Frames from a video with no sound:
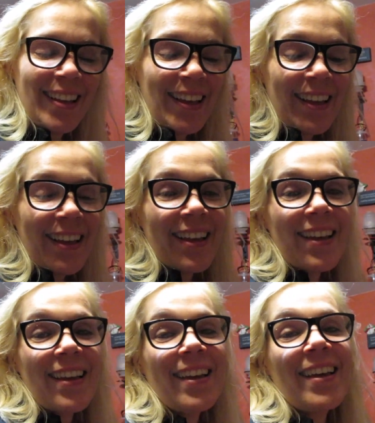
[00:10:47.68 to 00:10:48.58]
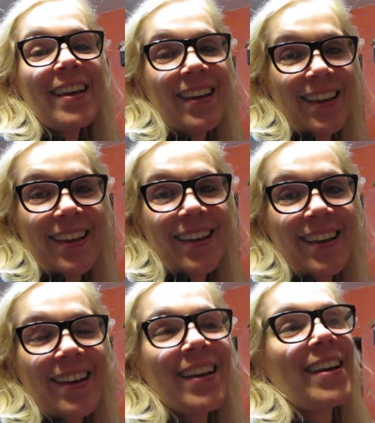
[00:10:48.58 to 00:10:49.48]
pedal out.
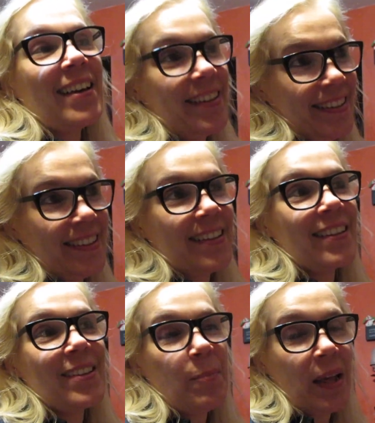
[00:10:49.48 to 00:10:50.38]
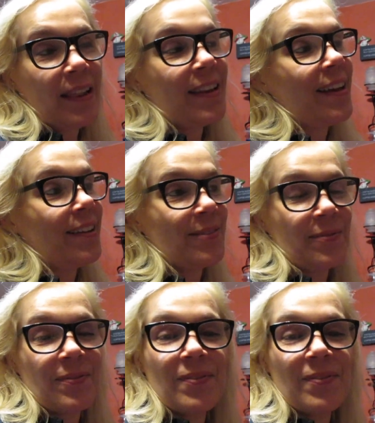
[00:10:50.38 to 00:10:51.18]
Gymnastics. Pedal it out.